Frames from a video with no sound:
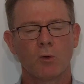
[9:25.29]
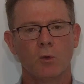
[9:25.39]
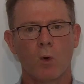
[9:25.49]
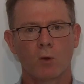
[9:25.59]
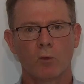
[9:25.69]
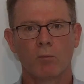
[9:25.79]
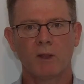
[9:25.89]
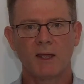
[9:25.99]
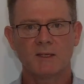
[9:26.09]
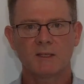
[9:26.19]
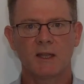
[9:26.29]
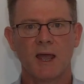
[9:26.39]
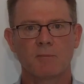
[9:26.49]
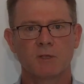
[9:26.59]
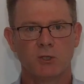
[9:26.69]
or you want to replace the
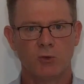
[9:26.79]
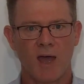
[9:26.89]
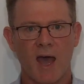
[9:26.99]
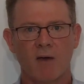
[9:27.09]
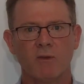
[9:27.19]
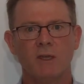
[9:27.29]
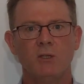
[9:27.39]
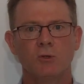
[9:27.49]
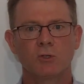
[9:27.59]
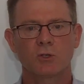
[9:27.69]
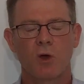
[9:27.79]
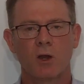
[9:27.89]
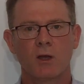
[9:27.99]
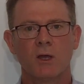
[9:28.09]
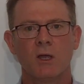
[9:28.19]
lamps that you have in your
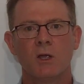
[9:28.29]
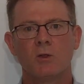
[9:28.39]
sauna,